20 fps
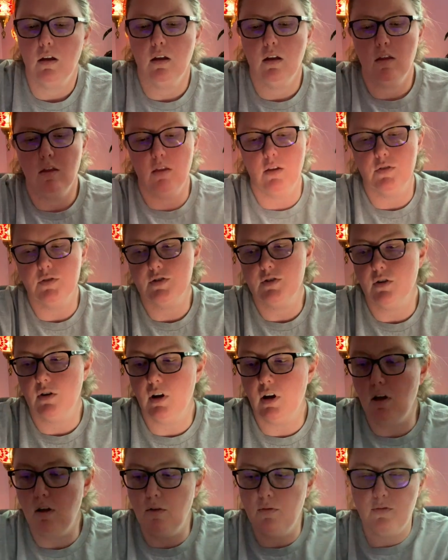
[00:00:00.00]
Those are
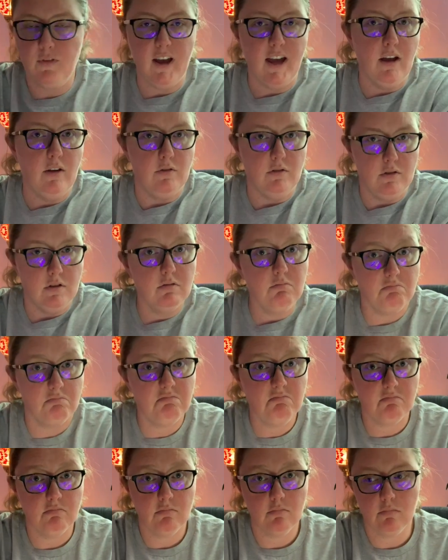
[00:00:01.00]
all found
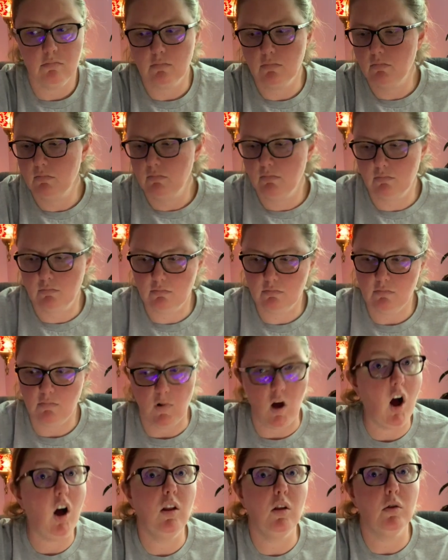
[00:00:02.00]

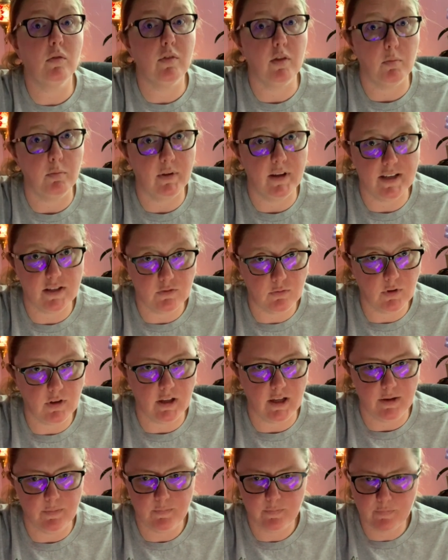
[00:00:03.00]
all over the place, really.